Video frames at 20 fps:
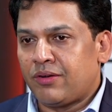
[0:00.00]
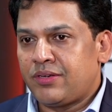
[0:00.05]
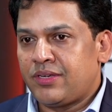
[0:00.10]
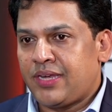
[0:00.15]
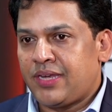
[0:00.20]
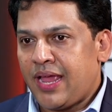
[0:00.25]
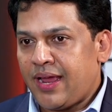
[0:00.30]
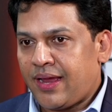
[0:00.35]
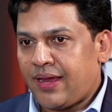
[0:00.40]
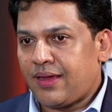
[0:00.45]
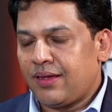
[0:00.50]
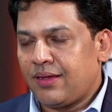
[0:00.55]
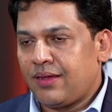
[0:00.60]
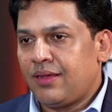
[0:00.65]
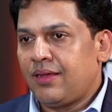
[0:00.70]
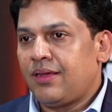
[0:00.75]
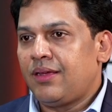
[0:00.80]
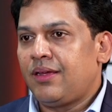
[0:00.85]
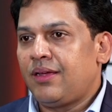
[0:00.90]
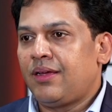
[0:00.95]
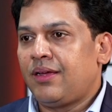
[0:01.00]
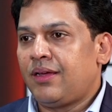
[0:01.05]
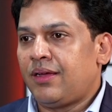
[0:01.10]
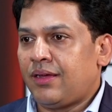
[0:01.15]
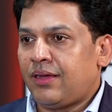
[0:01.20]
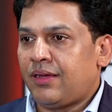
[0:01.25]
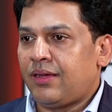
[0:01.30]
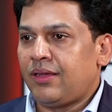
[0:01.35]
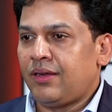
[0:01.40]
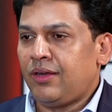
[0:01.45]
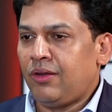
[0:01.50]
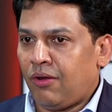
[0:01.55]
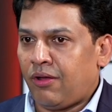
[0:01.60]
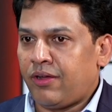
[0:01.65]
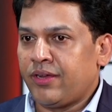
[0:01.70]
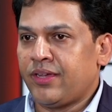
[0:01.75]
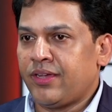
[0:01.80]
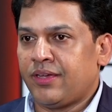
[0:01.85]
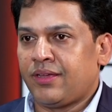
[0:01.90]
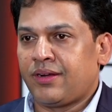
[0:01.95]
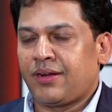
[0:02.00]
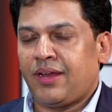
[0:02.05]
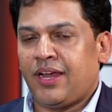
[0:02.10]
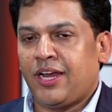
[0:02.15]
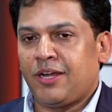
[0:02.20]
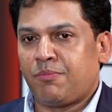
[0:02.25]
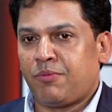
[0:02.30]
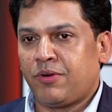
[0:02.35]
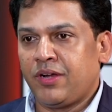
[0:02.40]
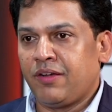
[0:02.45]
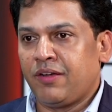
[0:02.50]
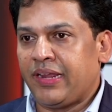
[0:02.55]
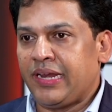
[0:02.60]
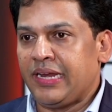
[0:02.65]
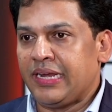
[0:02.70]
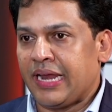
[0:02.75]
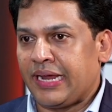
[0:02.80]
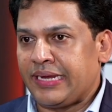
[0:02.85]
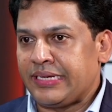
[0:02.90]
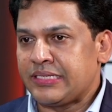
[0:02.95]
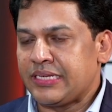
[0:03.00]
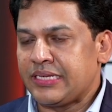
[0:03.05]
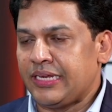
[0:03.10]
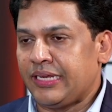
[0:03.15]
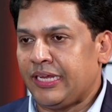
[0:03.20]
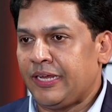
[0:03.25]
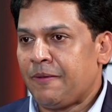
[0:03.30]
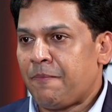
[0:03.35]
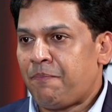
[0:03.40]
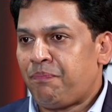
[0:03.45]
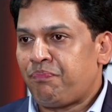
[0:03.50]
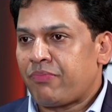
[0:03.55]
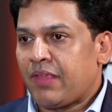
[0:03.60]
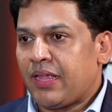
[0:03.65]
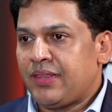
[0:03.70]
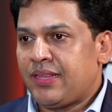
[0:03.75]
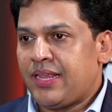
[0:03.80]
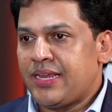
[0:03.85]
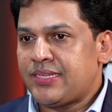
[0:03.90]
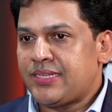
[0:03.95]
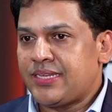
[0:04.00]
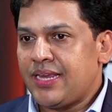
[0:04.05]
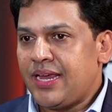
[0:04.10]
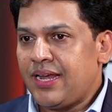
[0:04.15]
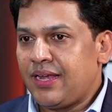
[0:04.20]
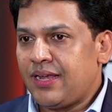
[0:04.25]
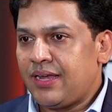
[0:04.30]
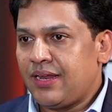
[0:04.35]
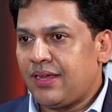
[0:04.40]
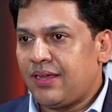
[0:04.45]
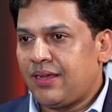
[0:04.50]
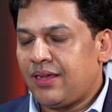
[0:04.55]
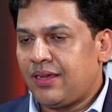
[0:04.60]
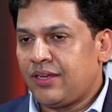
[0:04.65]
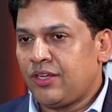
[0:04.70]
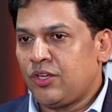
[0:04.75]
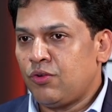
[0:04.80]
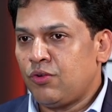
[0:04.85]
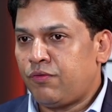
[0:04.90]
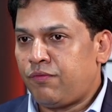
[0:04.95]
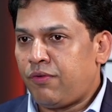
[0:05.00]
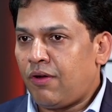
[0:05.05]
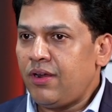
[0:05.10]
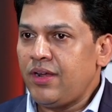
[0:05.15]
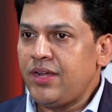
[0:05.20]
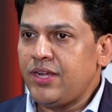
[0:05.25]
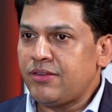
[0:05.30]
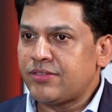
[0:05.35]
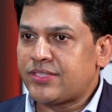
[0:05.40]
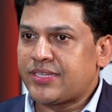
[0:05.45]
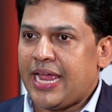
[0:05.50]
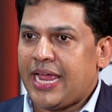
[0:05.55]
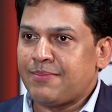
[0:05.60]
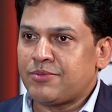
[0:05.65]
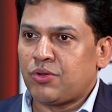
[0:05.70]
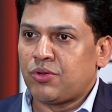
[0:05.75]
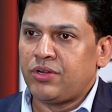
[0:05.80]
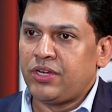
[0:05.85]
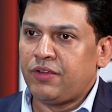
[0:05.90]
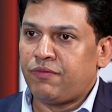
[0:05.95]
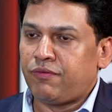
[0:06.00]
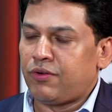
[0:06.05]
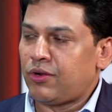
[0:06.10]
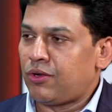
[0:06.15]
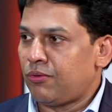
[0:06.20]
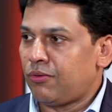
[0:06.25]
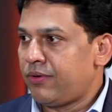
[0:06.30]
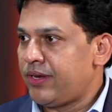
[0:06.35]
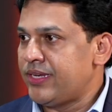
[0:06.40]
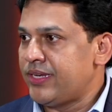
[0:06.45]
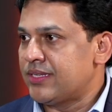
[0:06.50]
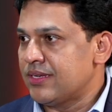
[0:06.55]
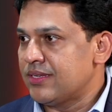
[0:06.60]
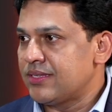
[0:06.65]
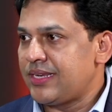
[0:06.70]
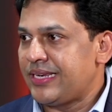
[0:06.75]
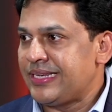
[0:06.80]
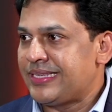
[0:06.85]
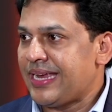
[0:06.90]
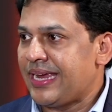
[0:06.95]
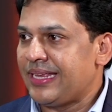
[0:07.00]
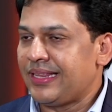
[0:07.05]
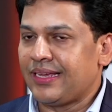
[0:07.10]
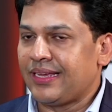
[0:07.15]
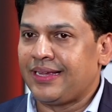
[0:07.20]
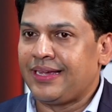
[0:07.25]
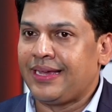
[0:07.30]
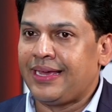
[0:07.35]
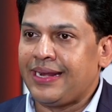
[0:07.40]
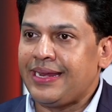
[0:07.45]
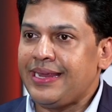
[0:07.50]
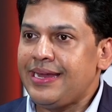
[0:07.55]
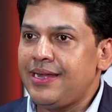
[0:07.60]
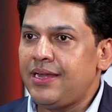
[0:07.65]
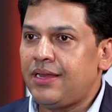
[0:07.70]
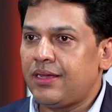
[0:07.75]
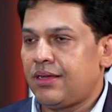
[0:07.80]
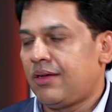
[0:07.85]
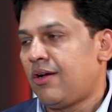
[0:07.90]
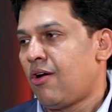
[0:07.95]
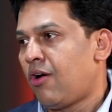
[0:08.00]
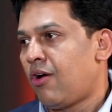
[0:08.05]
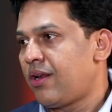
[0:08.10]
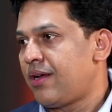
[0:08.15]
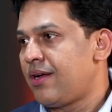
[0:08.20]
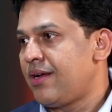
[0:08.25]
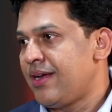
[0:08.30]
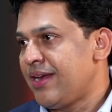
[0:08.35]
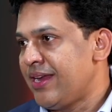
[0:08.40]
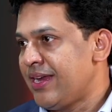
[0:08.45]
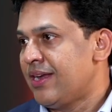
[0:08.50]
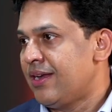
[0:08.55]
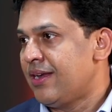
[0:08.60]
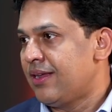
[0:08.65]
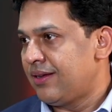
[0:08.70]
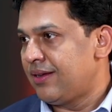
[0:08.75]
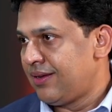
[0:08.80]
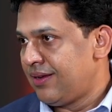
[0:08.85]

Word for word: tech lawyer had put it very nicely. They said you fall into scams only for two reasons. It's either greed or need,